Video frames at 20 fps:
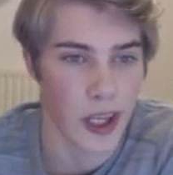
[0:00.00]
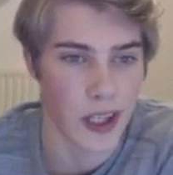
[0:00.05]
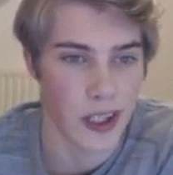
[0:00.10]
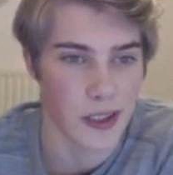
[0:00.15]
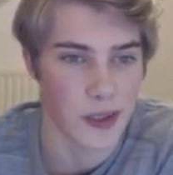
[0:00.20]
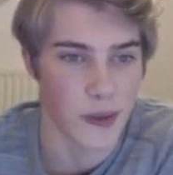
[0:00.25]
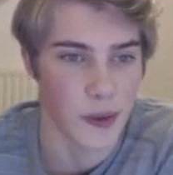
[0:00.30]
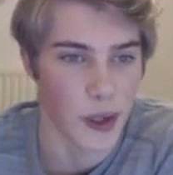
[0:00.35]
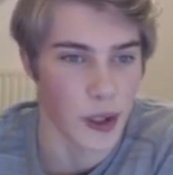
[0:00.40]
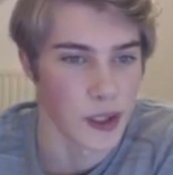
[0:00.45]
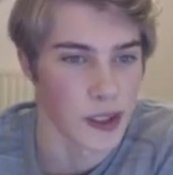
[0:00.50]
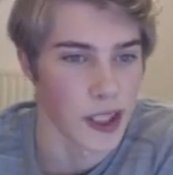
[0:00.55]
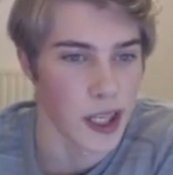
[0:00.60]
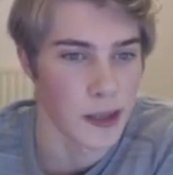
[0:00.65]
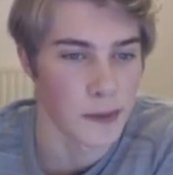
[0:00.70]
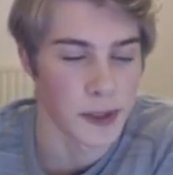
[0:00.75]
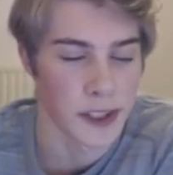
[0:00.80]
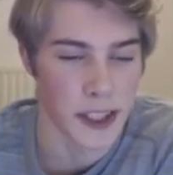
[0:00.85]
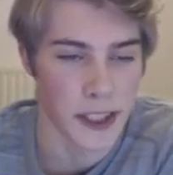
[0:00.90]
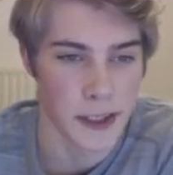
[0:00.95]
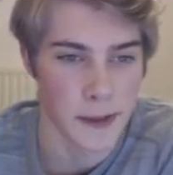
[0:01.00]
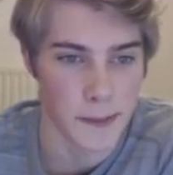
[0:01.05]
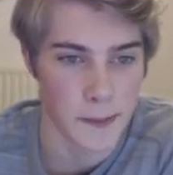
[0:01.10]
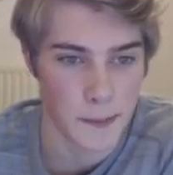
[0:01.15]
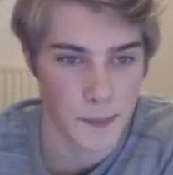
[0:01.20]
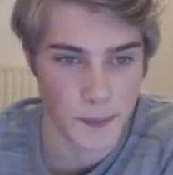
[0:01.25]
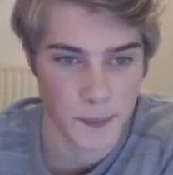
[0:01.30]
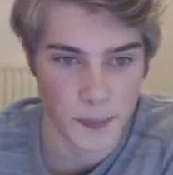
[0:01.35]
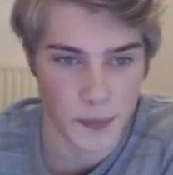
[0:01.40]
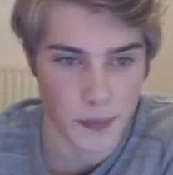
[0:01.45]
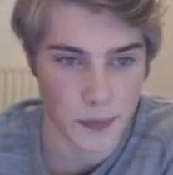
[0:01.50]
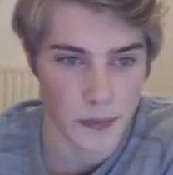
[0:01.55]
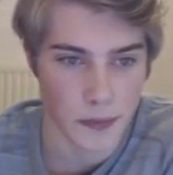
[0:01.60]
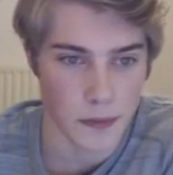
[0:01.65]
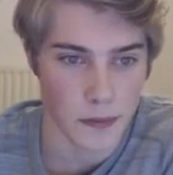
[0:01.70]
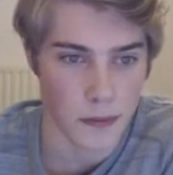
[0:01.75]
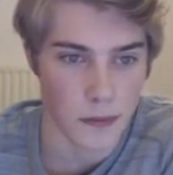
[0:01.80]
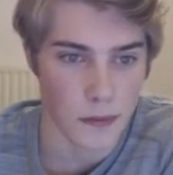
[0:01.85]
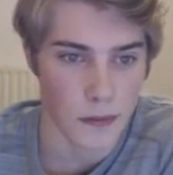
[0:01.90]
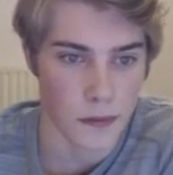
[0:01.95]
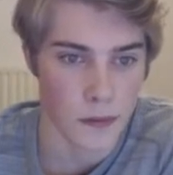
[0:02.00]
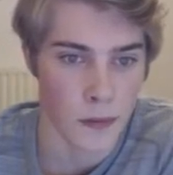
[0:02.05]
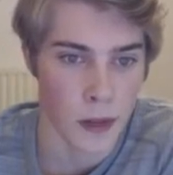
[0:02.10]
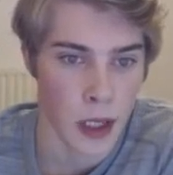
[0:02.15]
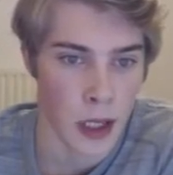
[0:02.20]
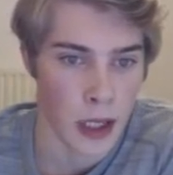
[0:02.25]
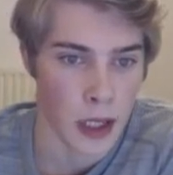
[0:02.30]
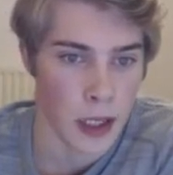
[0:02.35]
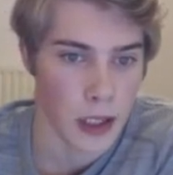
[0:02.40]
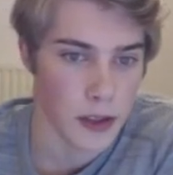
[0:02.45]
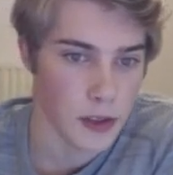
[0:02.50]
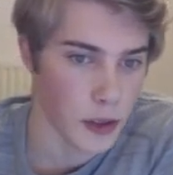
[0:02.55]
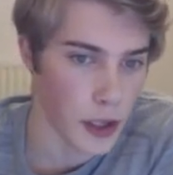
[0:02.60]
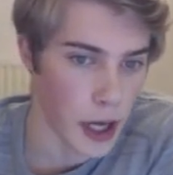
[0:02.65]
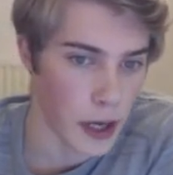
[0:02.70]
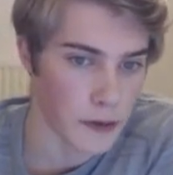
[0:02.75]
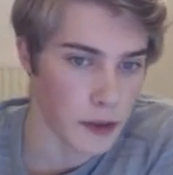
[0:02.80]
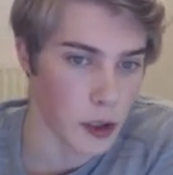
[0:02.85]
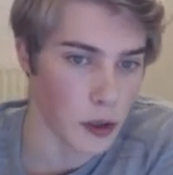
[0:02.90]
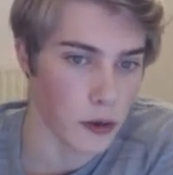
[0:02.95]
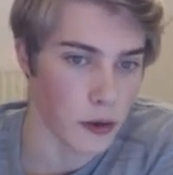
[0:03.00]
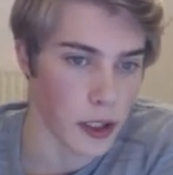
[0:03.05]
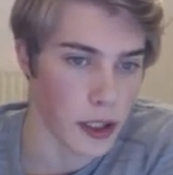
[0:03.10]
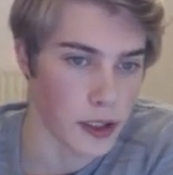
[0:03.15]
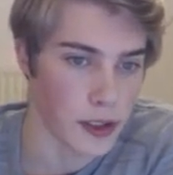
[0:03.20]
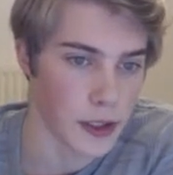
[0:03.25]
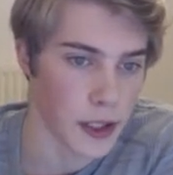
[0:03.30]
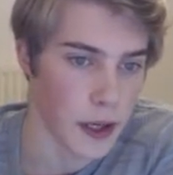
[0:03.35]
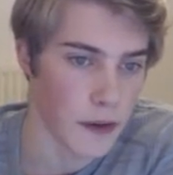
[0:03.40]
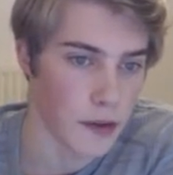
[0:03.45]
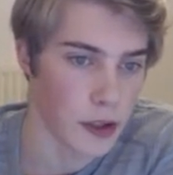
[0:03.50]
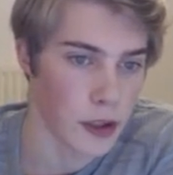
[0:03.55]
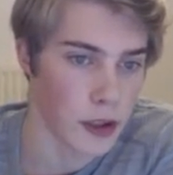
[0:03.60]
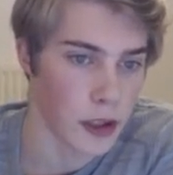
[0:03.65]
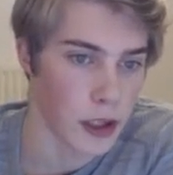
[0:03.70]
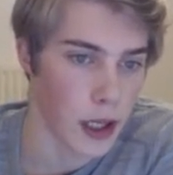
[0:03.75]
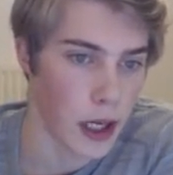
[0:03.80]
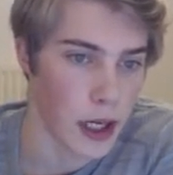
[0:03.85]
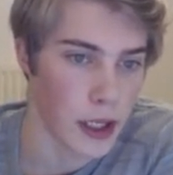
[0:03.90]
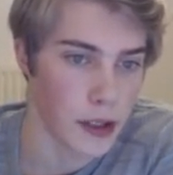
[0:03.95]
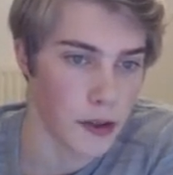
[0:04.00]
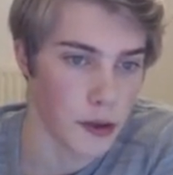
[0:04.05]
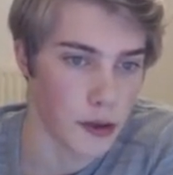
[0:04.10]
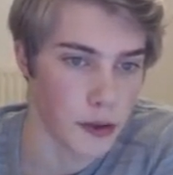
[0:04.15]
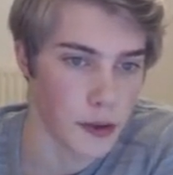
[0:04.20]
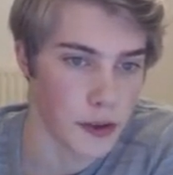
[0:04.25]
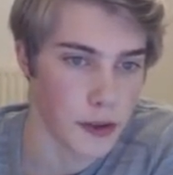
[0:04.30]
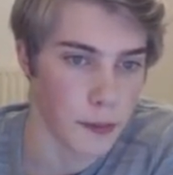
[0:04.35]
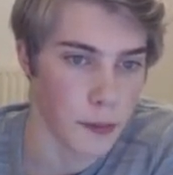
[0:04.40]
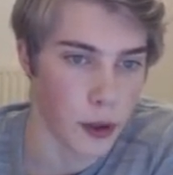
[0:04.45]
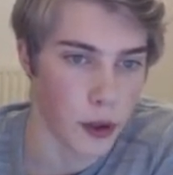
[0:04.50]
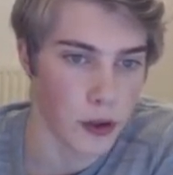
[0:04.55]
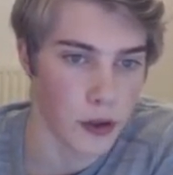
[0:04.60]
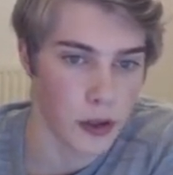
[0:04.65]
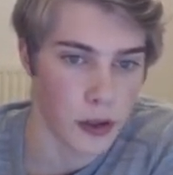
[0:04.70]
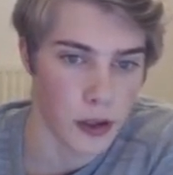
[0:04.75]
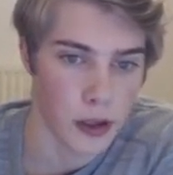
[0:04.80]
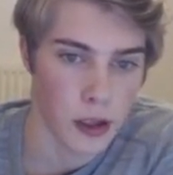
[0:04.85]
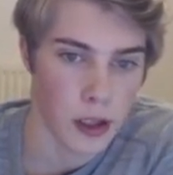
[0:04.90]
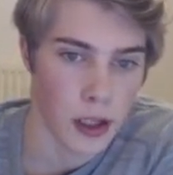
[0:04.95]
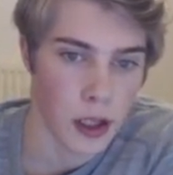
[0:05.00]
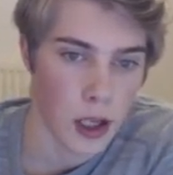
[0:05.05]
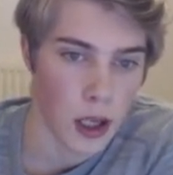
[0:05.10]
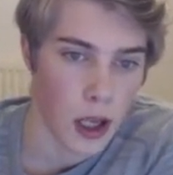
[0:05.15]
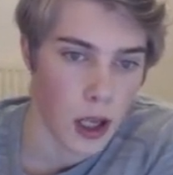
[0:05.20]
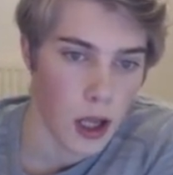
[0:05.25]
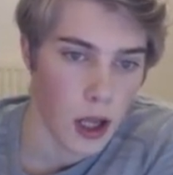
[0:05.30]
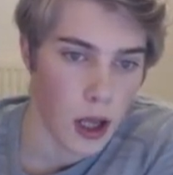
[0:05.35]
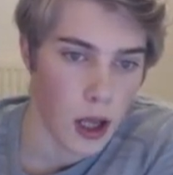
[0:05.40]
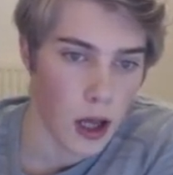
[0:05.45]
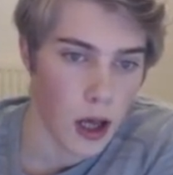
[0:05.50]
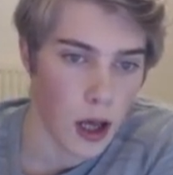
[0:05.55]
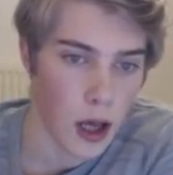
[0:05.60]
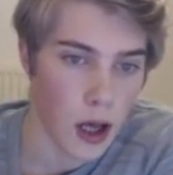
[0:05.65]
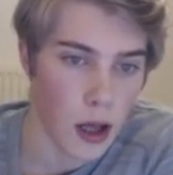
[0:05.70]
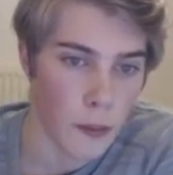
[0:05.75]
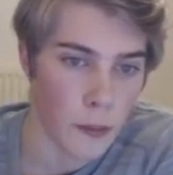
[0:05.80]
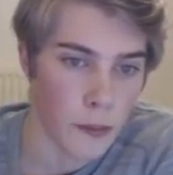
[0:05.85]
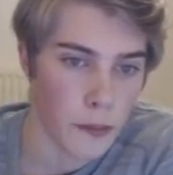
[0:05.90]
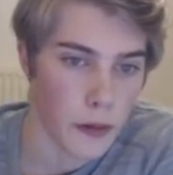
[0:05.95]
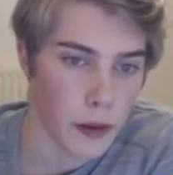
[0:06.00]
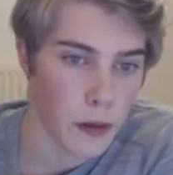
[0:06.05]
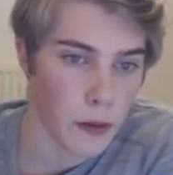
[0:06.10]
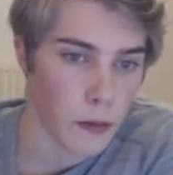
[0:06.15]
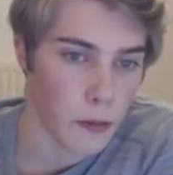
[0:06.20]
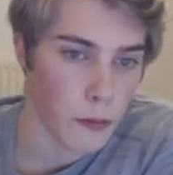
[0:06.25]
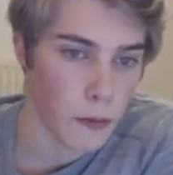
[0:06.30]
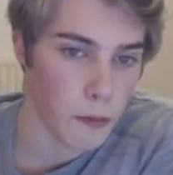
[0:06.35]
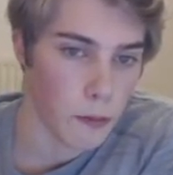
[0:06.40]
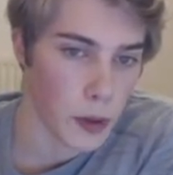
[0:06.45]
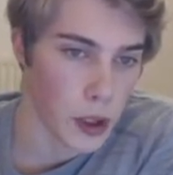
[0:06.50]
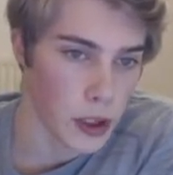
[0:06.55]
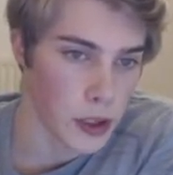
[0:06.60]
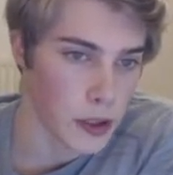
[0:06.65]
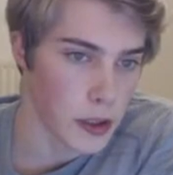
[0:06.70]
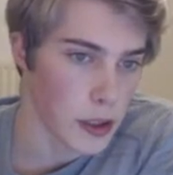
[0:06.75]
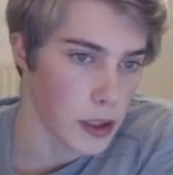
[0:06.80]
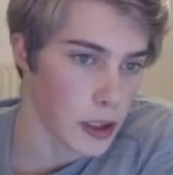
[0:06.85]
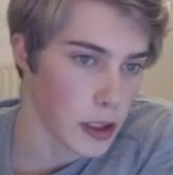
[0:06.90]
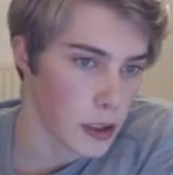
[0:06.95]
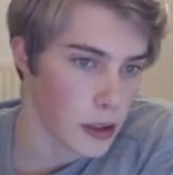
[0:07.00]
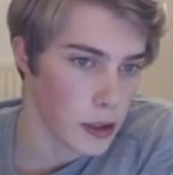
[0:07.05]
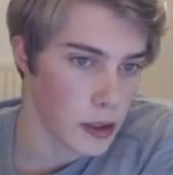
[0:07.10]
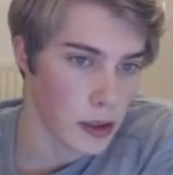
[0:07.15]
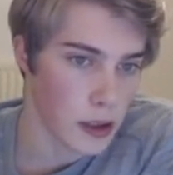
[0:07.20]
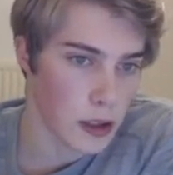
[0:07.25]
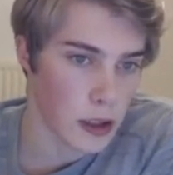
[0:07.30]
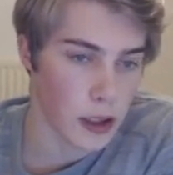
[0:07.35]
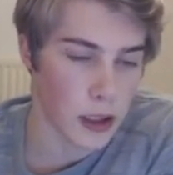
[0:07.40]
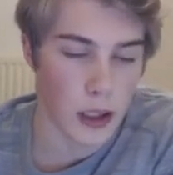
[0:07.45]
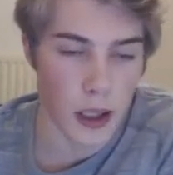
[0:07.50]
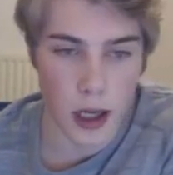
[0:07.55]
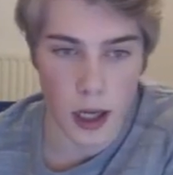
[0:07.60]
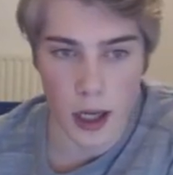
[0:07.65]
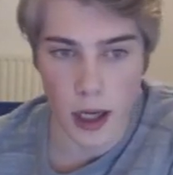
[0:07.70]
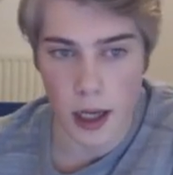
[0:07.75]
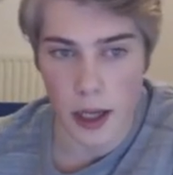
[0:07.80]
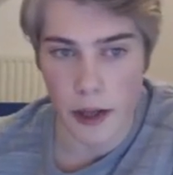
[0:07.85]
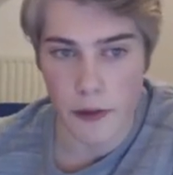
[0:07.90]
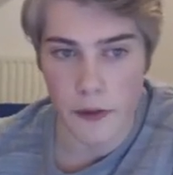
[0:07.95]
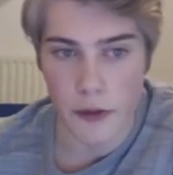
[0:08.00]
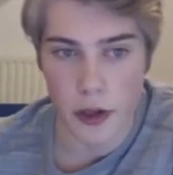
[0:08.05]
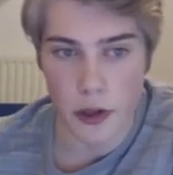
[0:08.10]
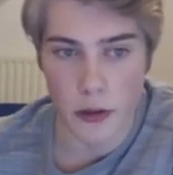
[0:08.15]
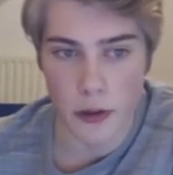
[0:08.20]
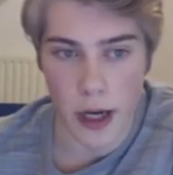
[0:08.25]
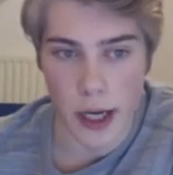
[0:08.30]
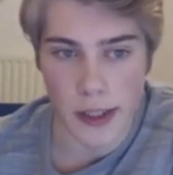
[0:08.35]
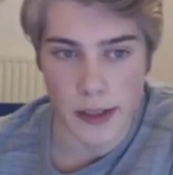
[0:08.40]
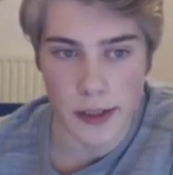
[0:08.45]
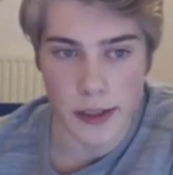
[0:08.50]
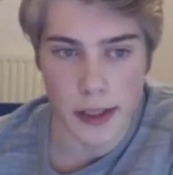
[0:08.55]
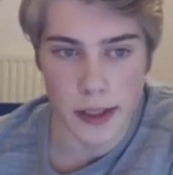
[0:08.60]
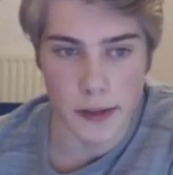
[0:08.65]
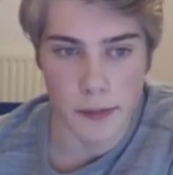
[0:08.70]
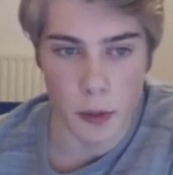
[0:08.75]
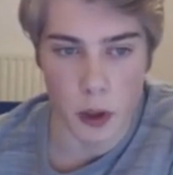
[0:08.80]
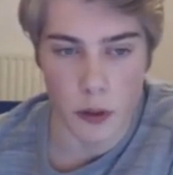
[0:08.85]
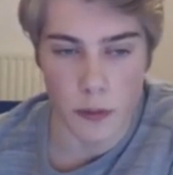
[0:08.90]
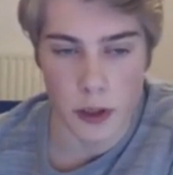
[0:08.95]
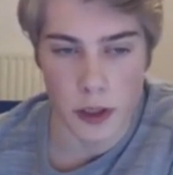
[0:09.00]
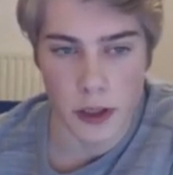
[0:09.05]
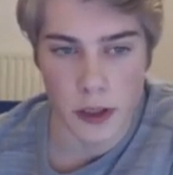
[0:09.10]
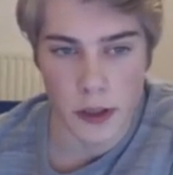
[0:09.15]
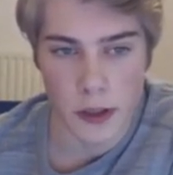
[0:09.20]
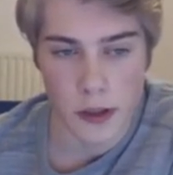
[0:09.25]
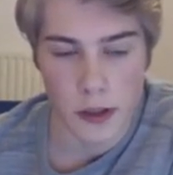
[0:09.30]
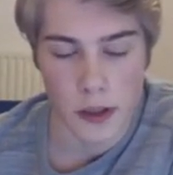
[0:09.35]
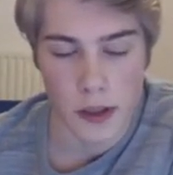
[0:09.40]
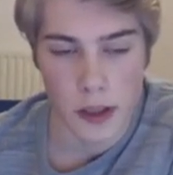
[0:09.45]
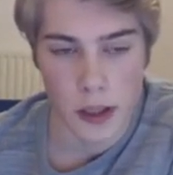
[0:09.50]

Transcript: as far as I'm seeing. So you have to go to h7 and you lose the pawn. Um, but uh, if you rise at this moment,